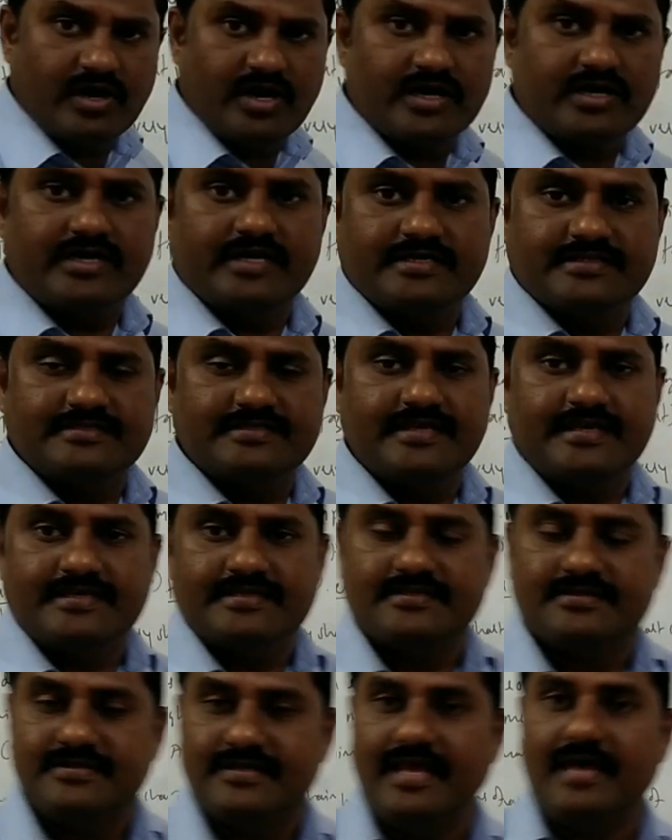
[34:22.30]
What is
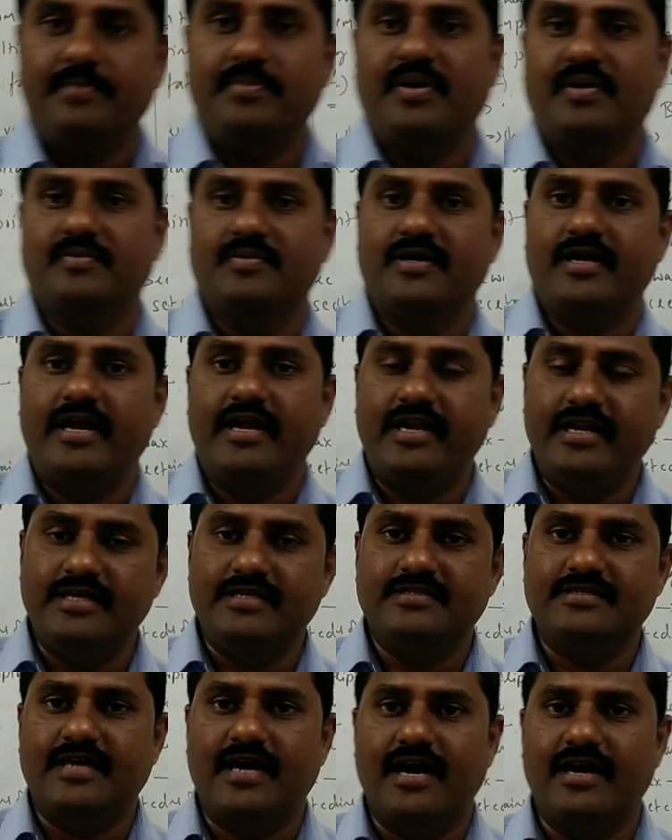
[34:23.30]
this sebum? It
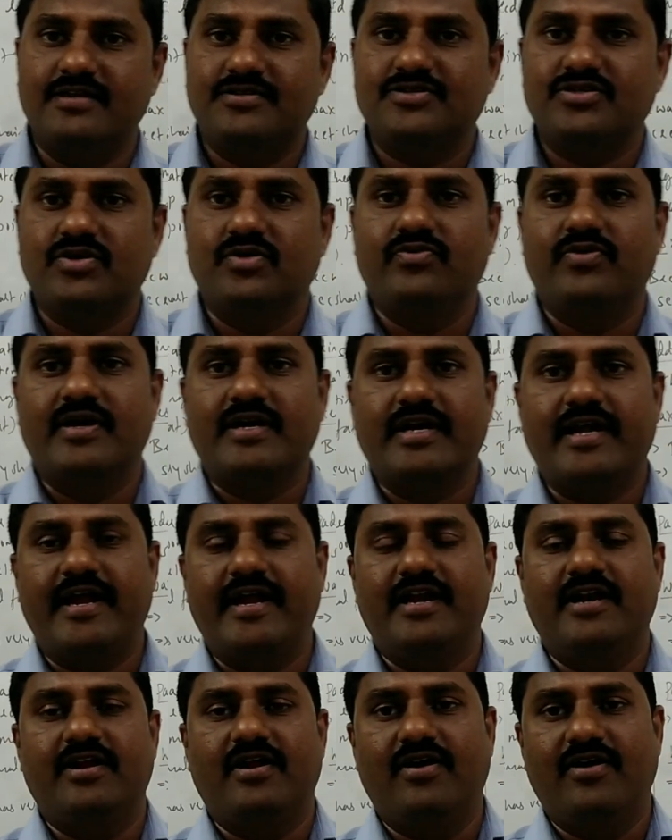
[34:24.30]
is also one
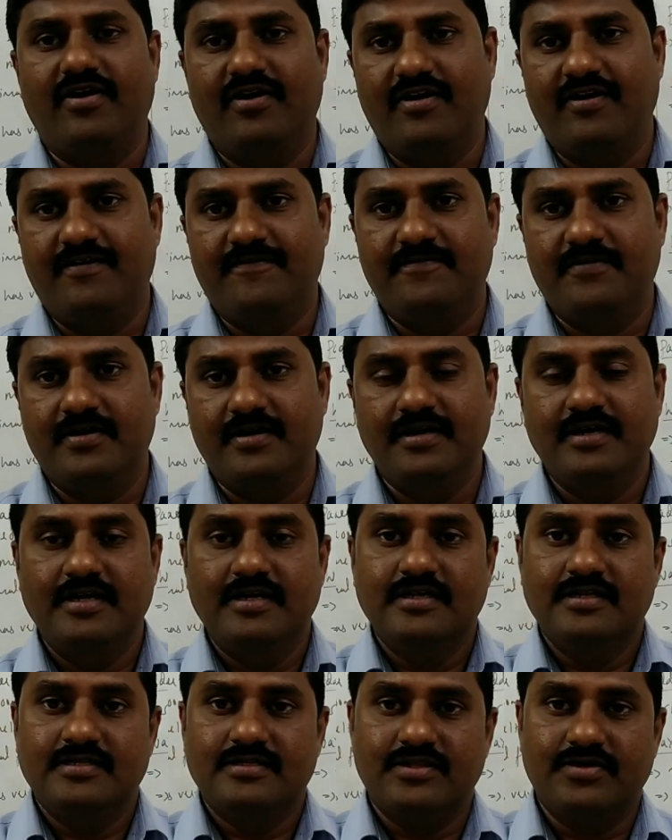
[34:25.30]
kind
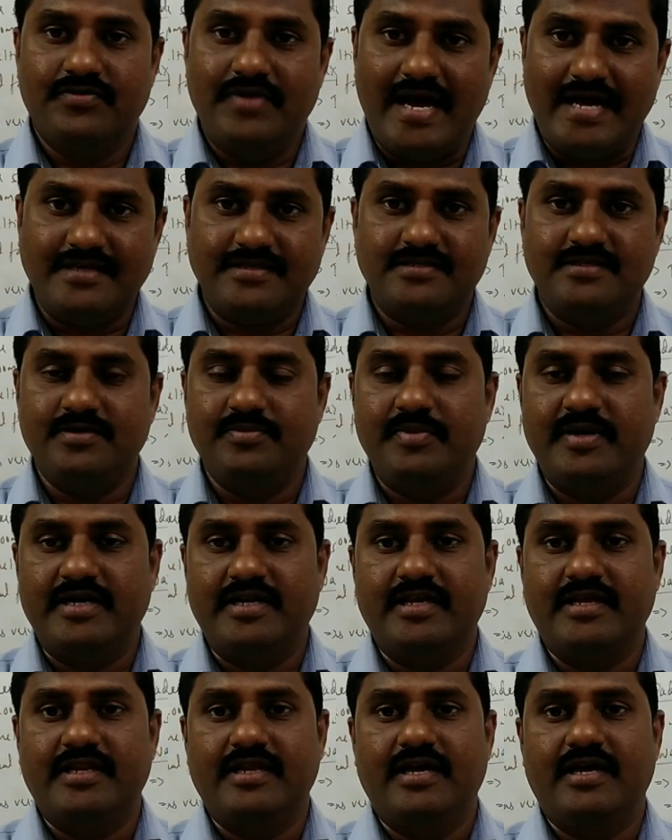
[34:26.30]
of the waxy
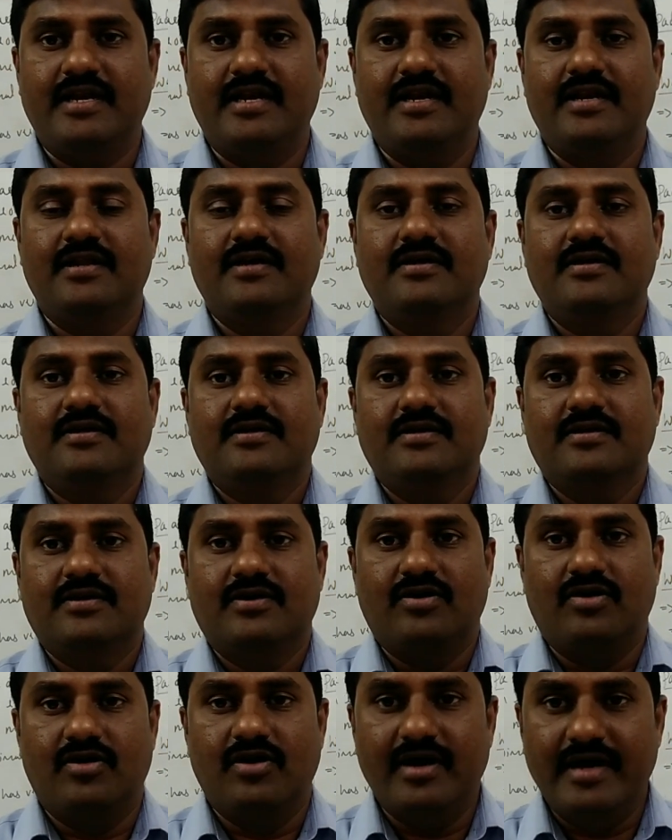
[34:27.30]
material,
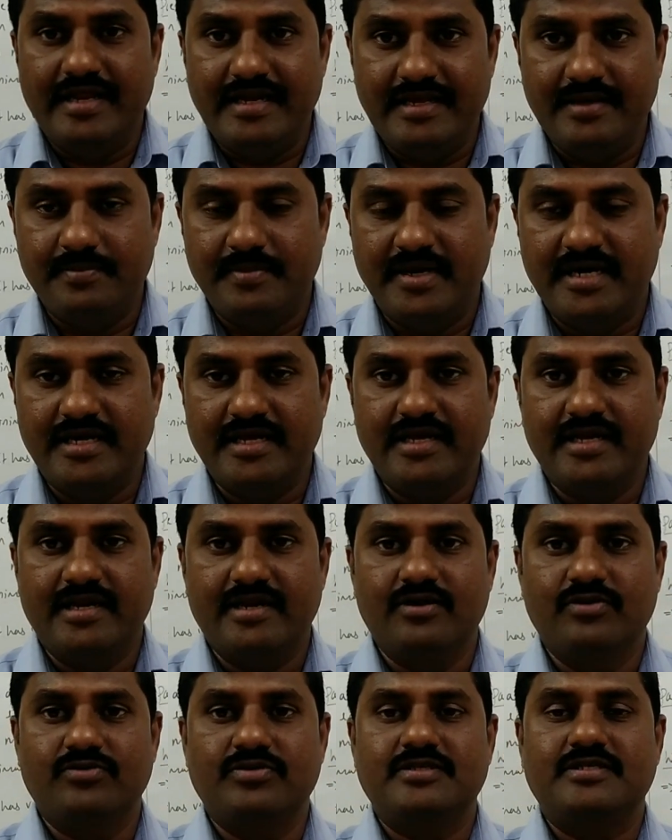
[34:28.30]
oily
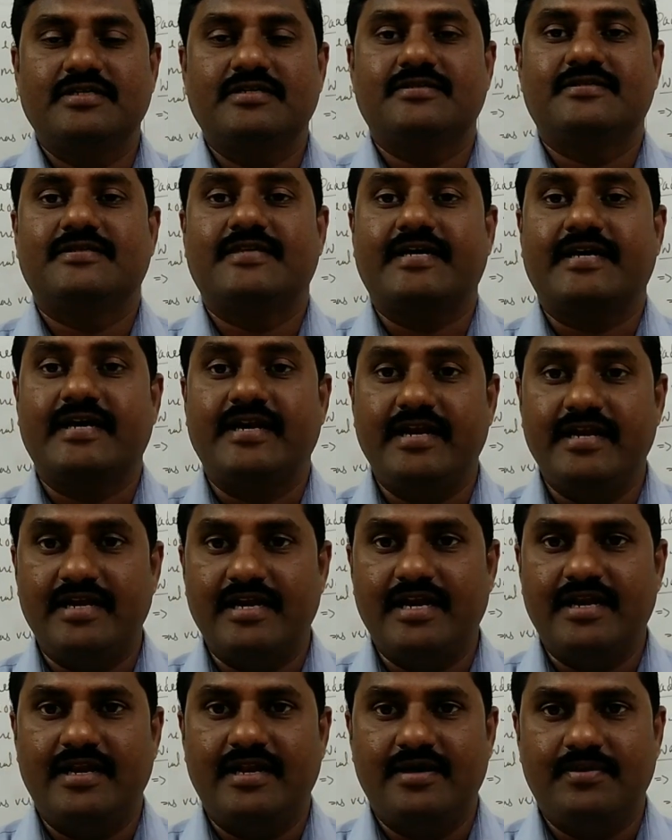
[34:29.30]
material which is
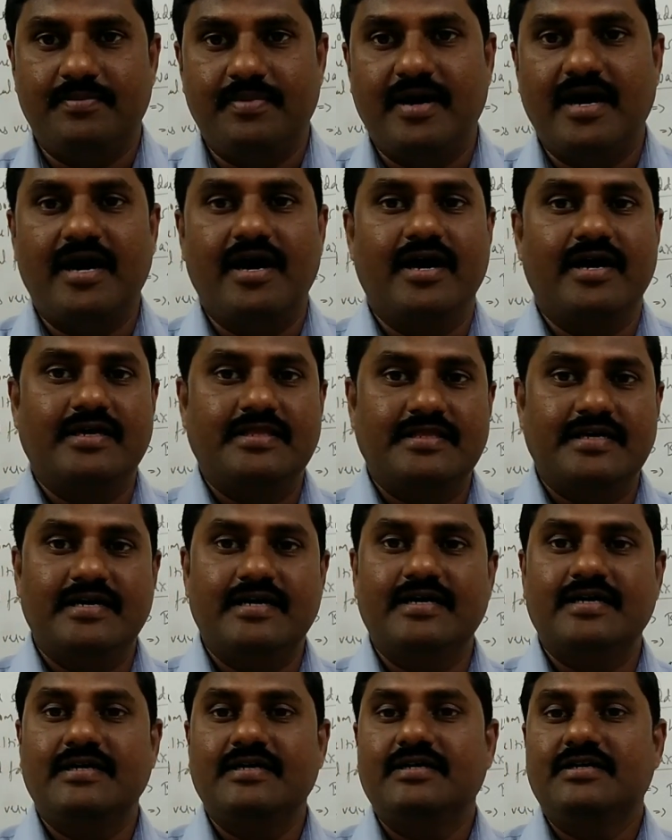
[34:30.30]
secreted by
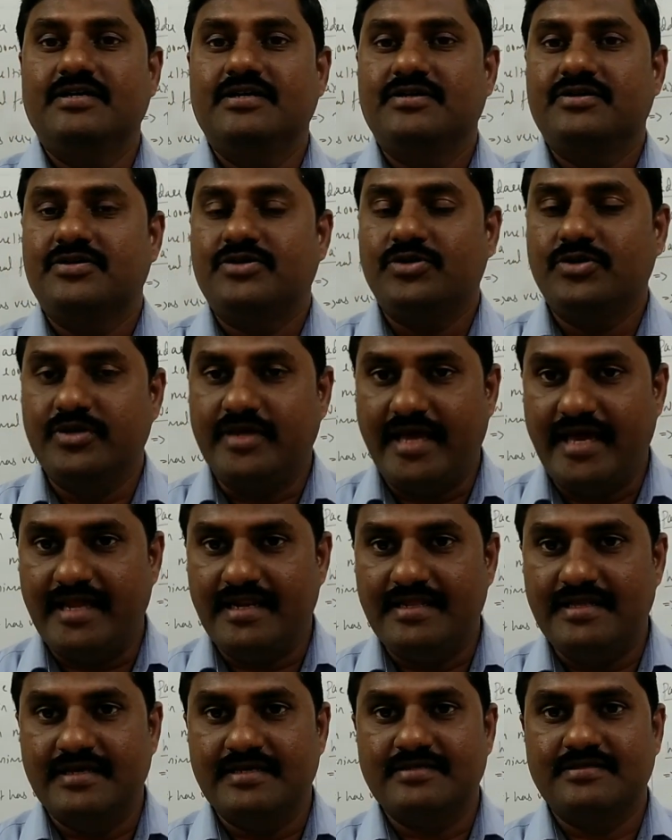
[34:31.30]
the
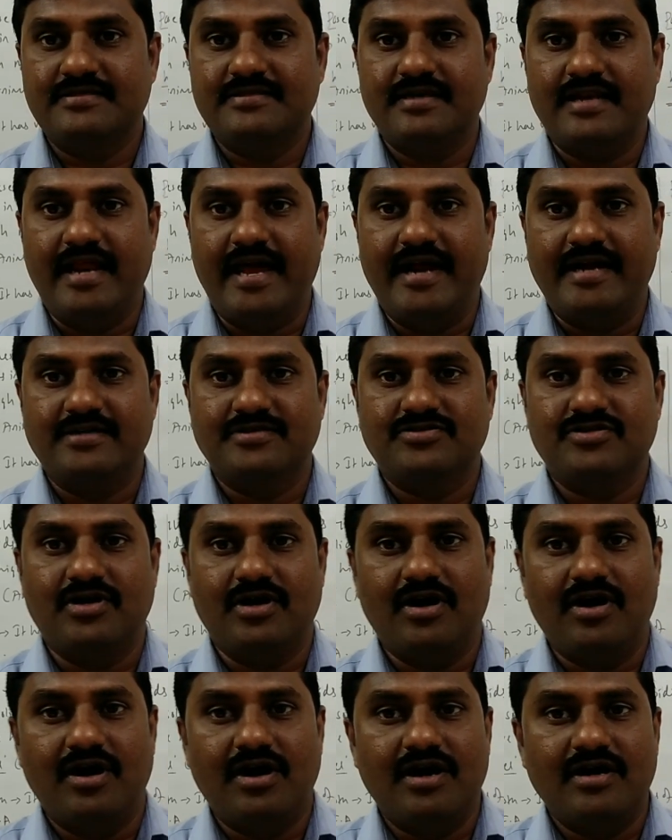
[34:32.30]
cutaneous glands
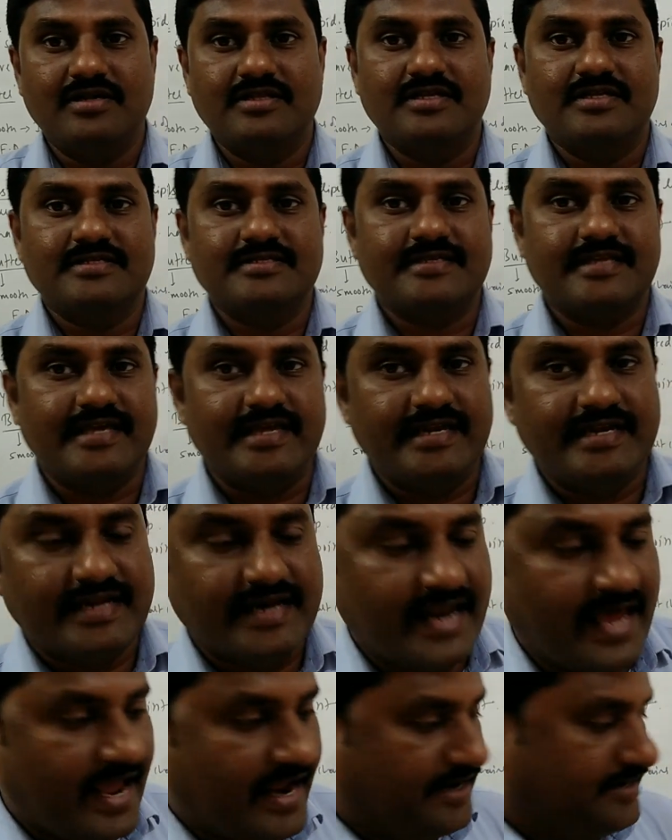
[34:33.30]
or the
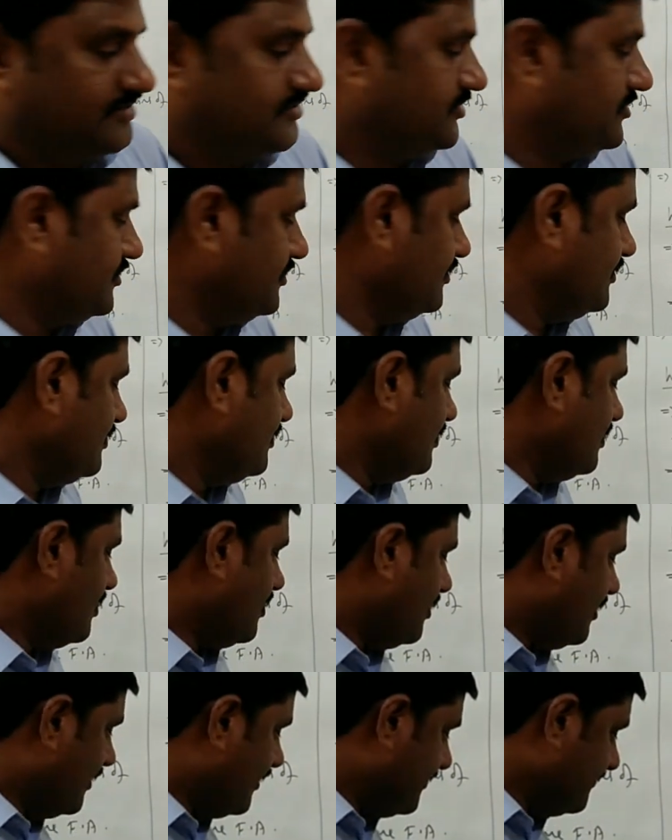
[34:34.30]
skin glands
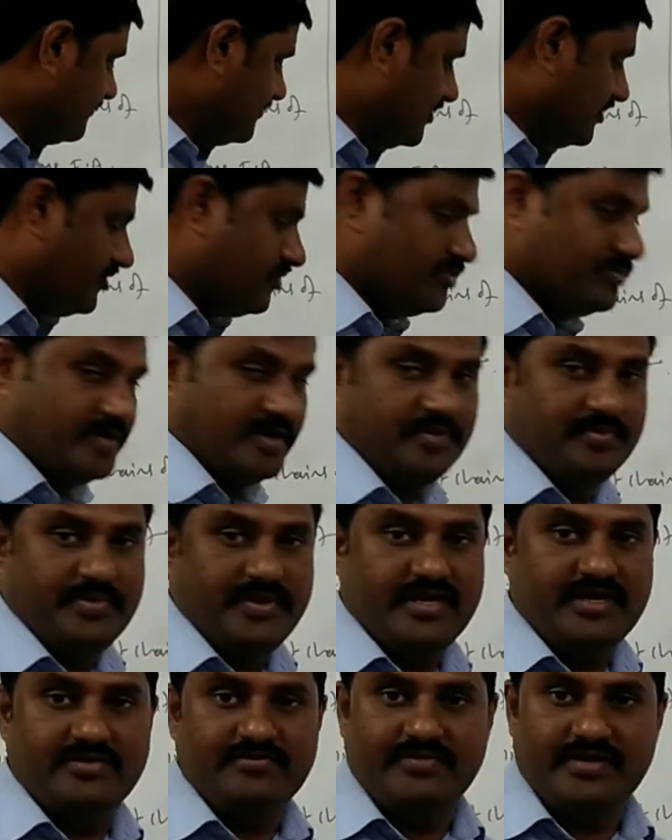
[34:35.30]
of the human
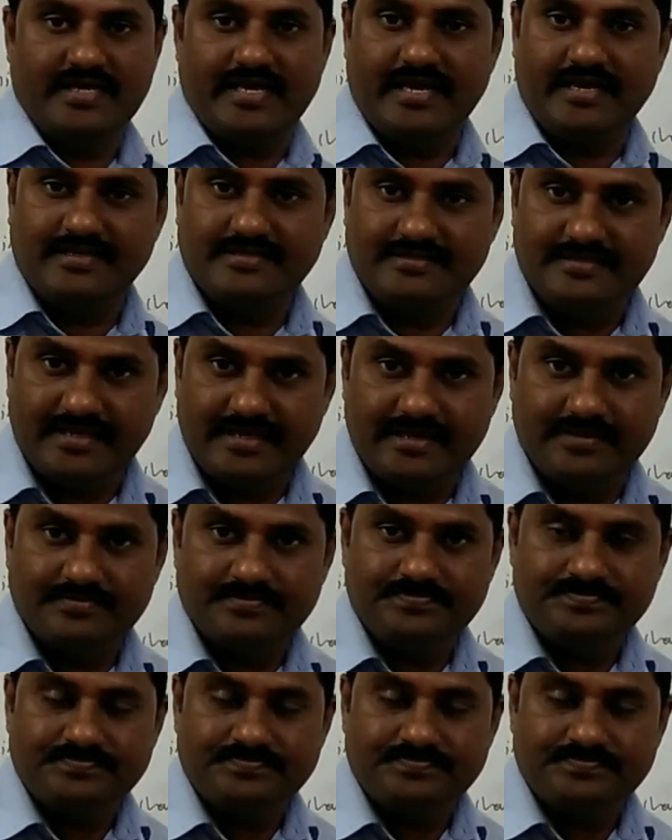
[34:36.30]
being, we can say,